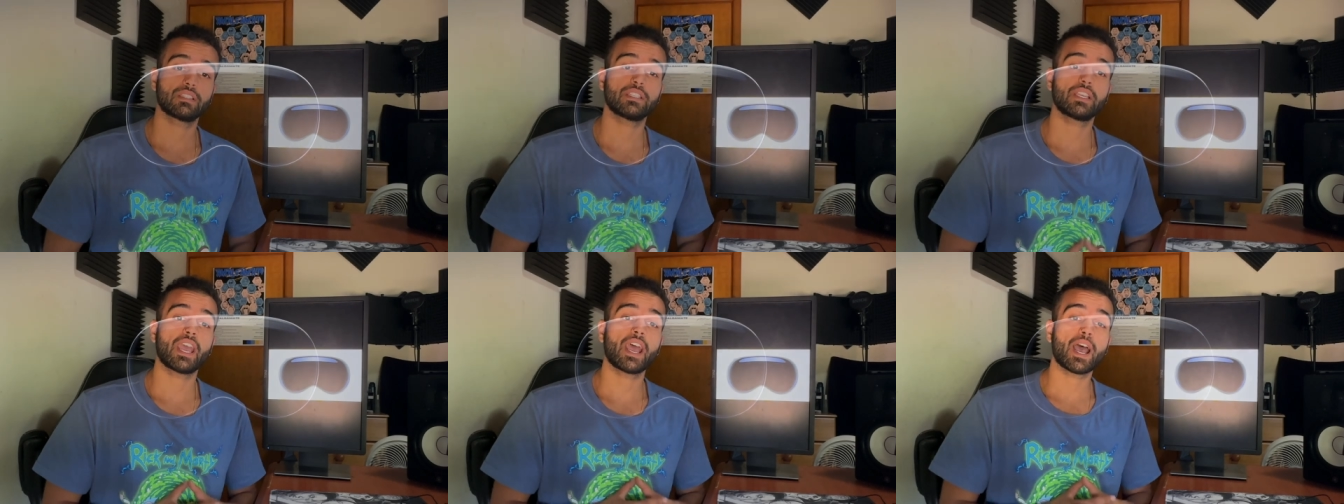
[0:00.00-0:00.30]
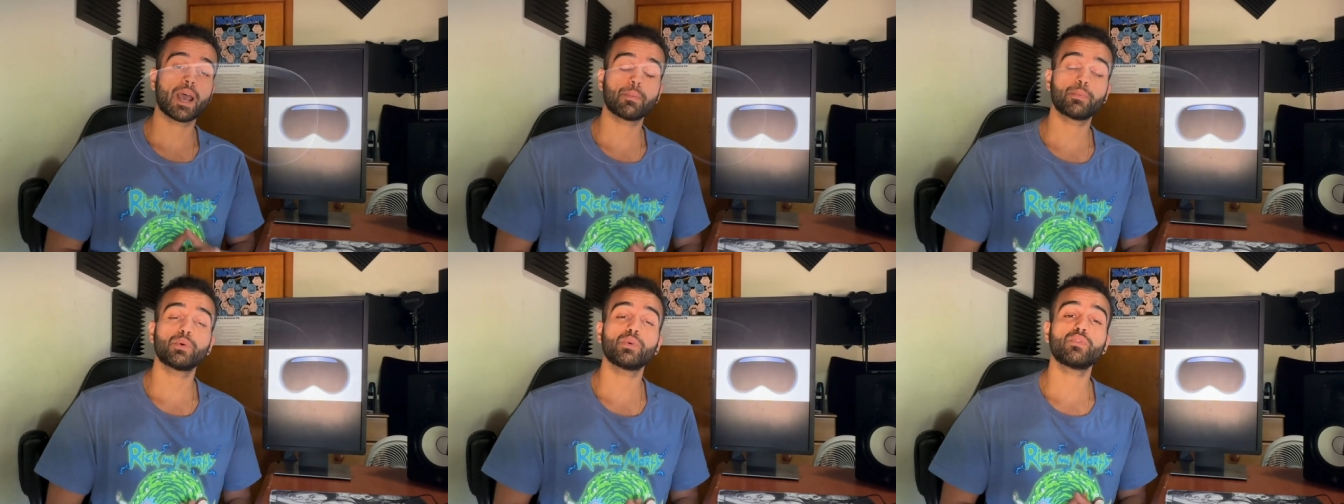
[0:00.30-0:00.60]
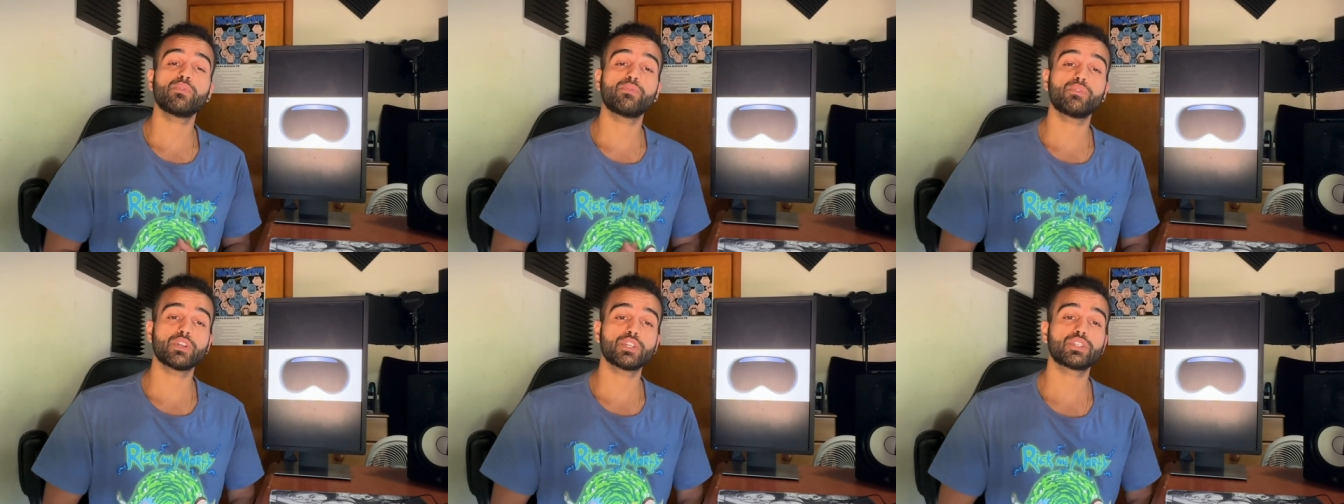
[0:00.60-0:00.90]
the
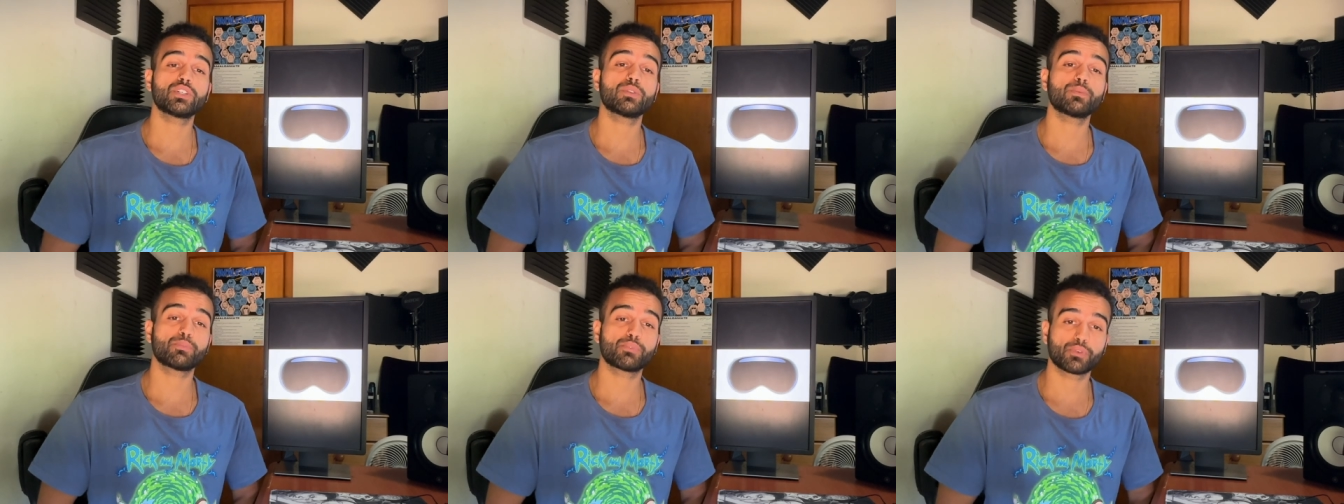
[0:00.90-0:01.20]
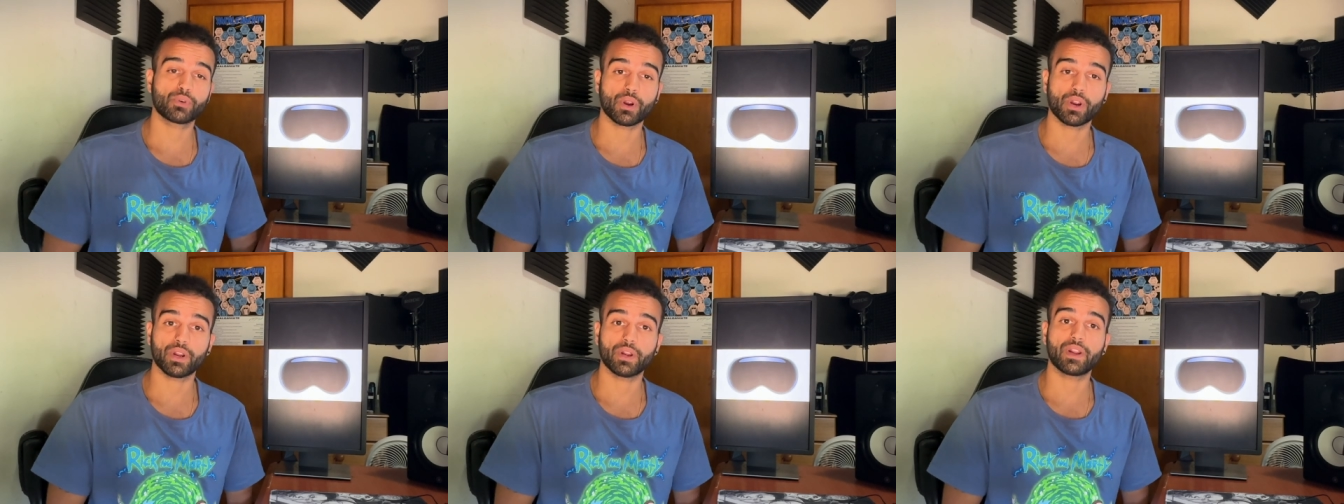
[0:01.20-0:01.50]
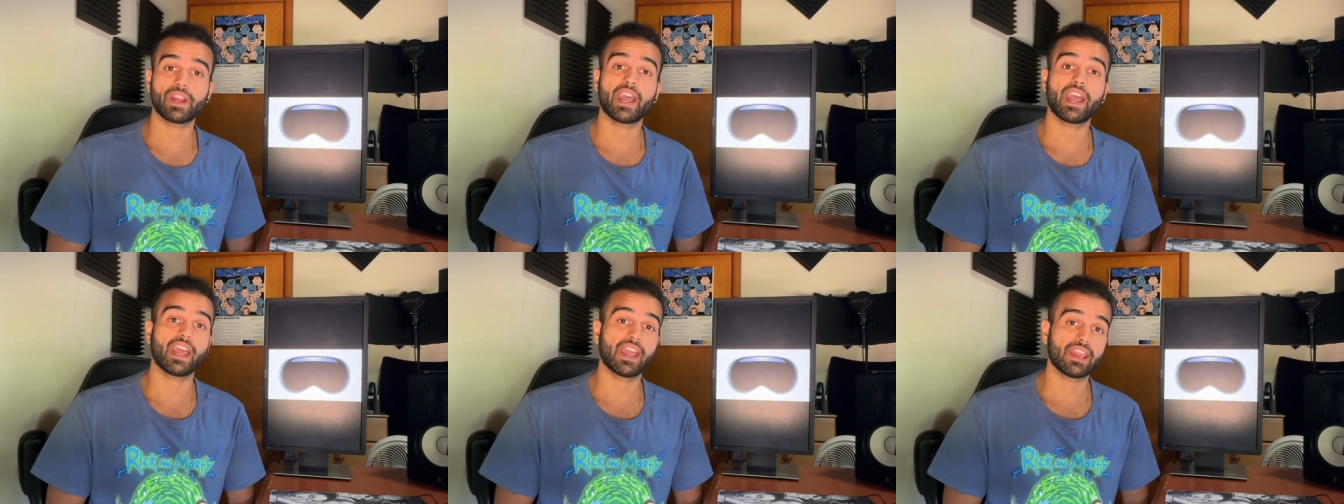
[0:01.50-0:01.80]
Apple Vision
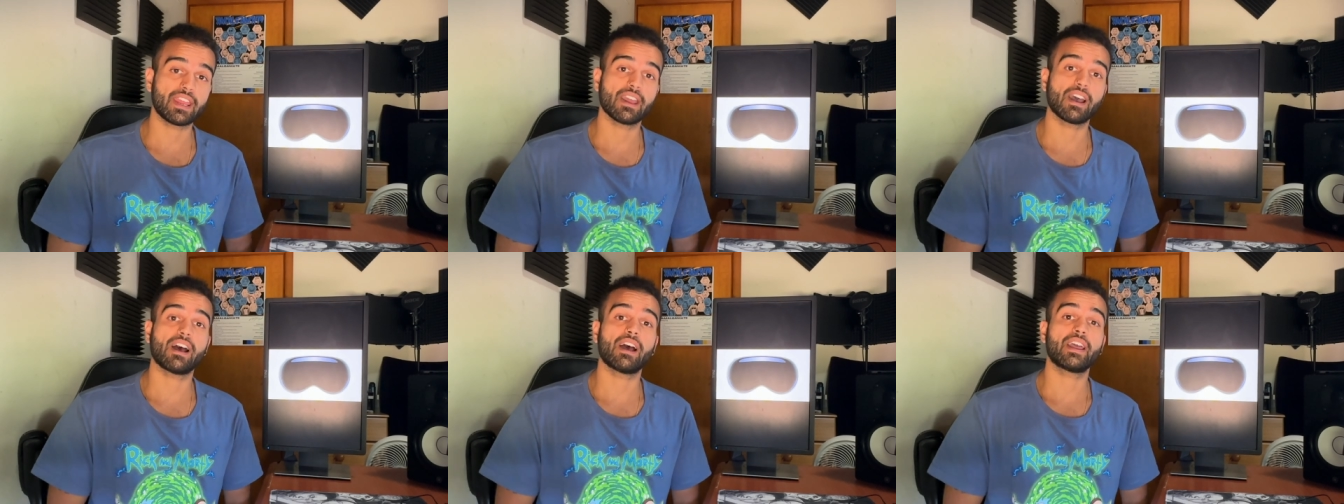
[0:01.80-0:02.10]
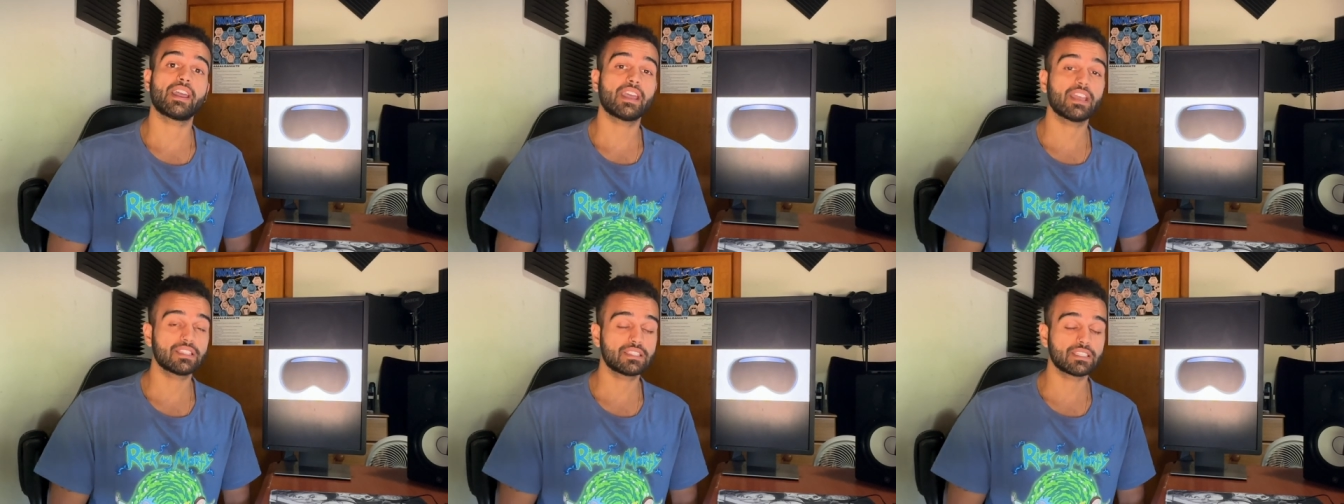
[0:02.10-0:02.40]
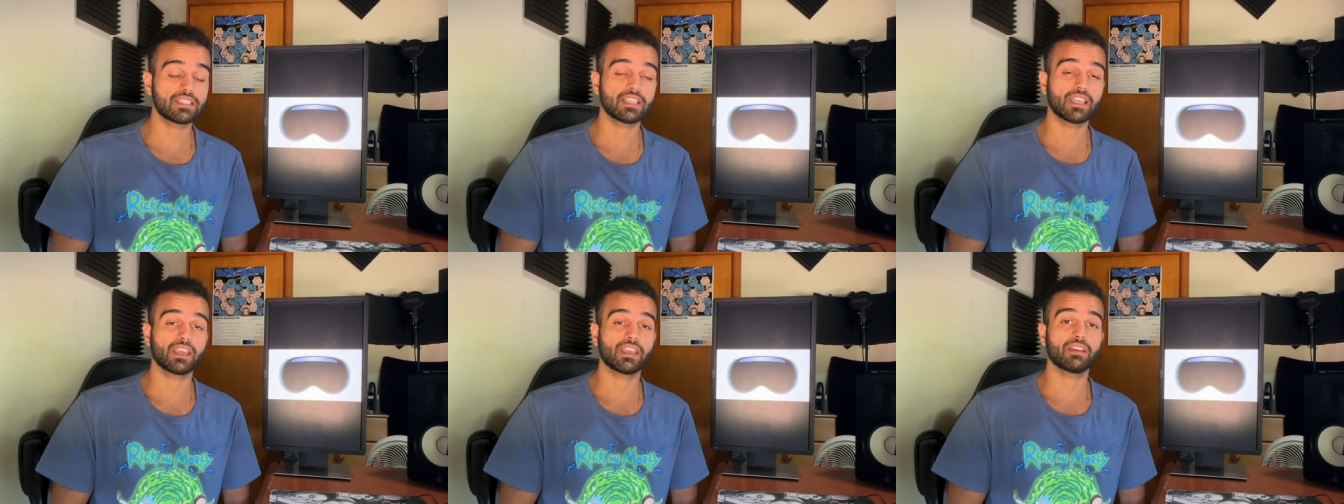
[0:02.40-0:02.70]
Pro AR
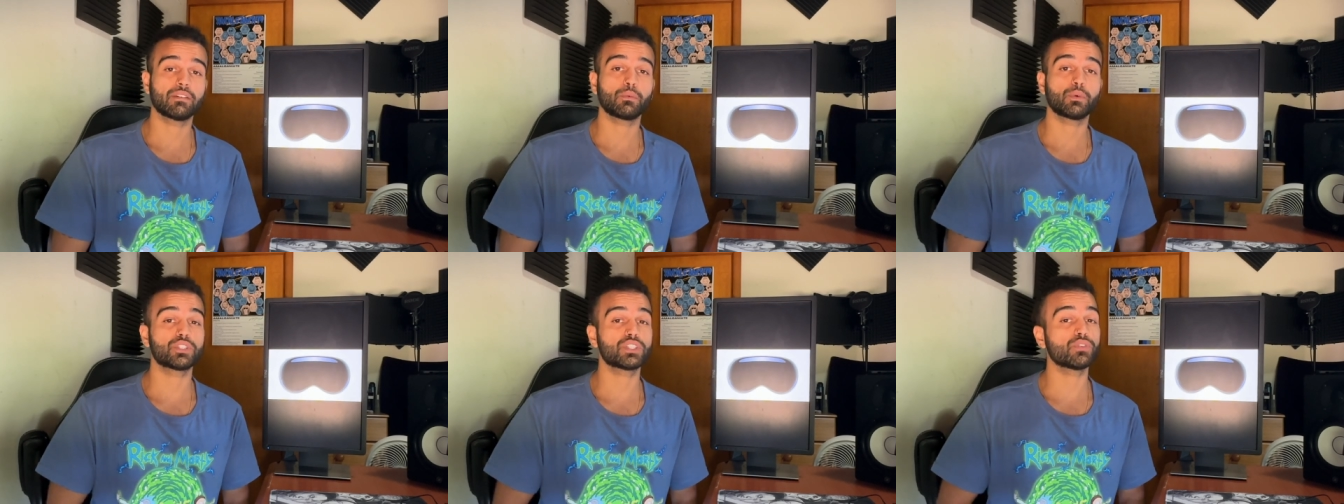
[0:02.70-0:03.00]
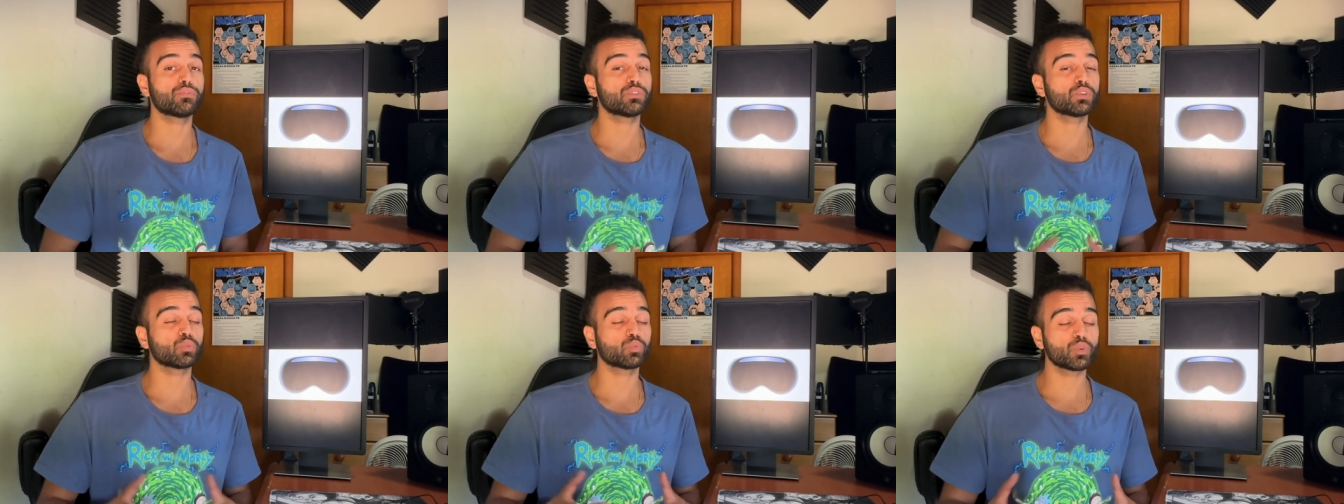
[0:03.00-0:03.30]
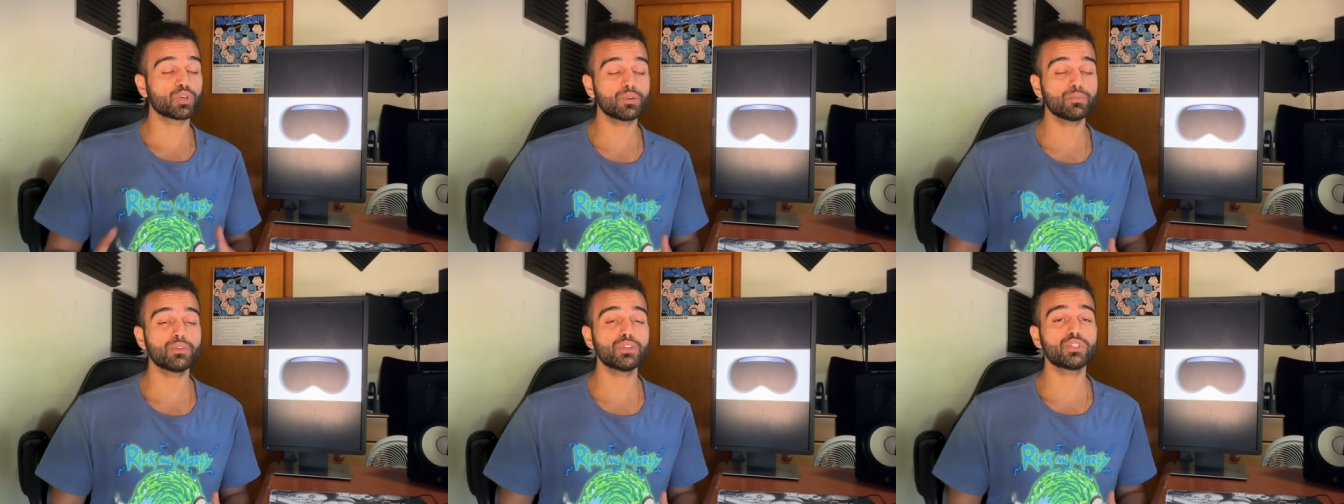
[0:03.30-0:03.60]
headset, which if the
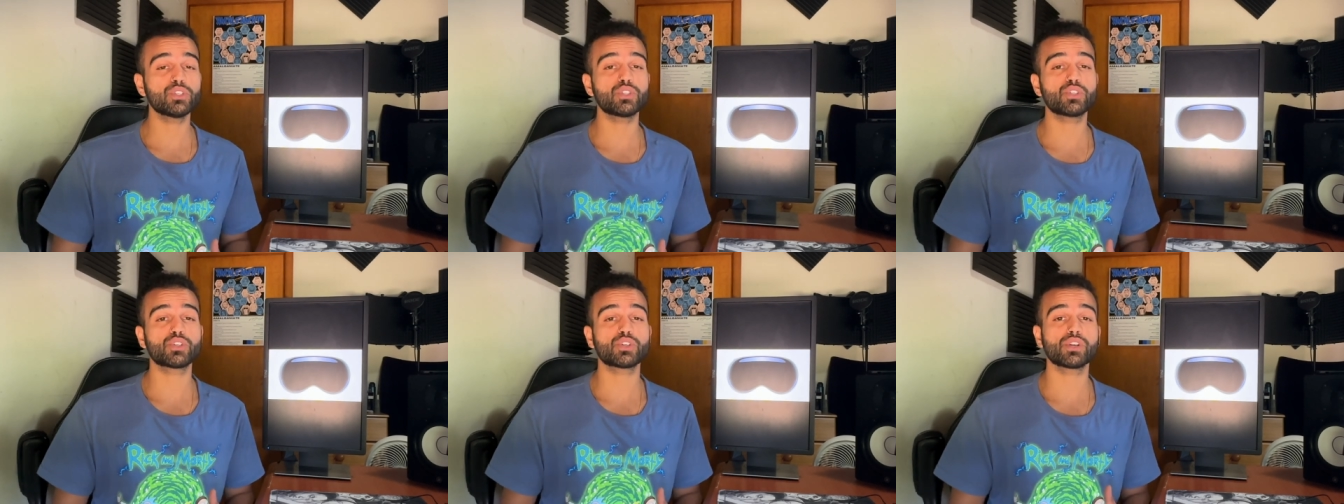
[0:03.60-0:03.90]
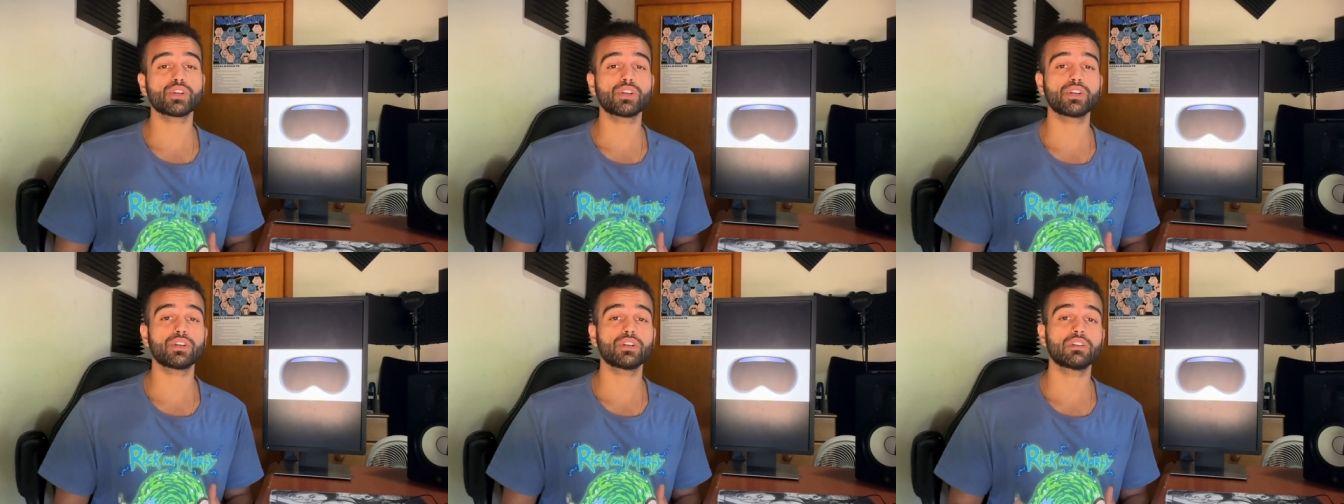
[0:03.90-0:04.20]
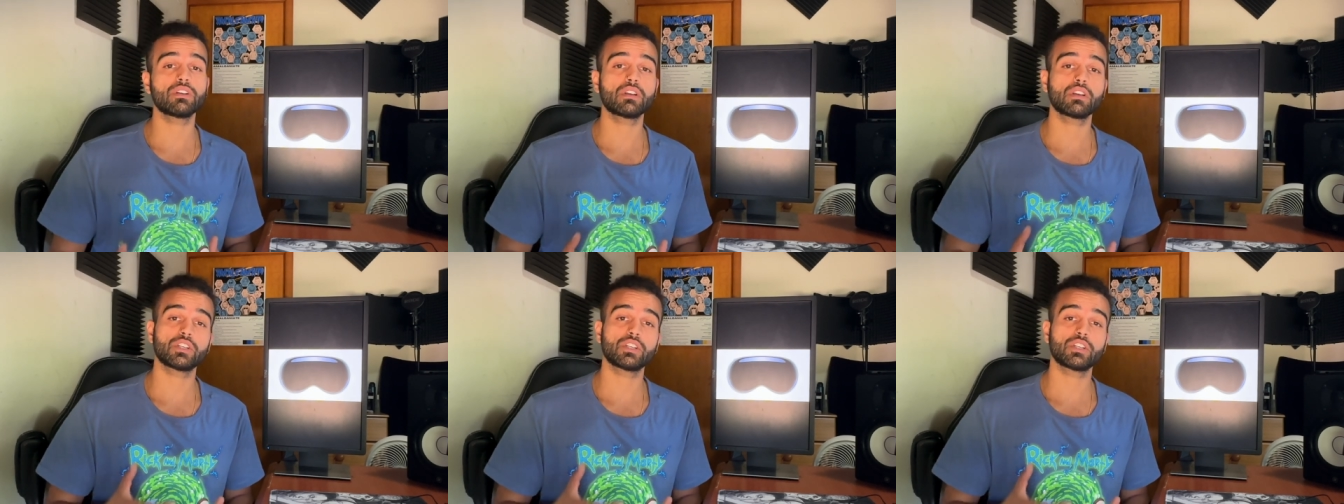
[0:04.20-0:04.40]
rumors are true,